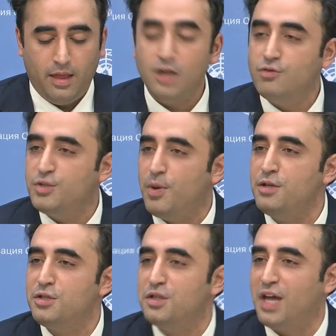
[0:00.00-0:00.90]
In
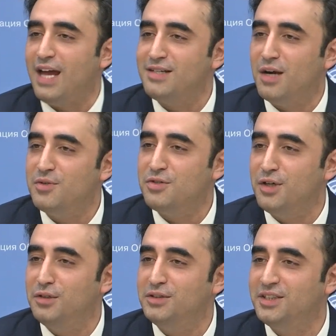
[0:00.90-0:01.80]
response to that, I was
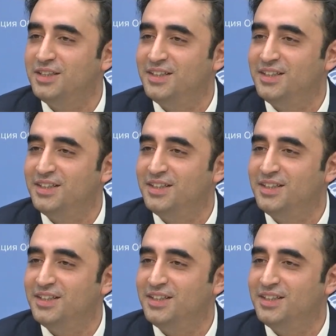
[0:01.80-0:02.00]
told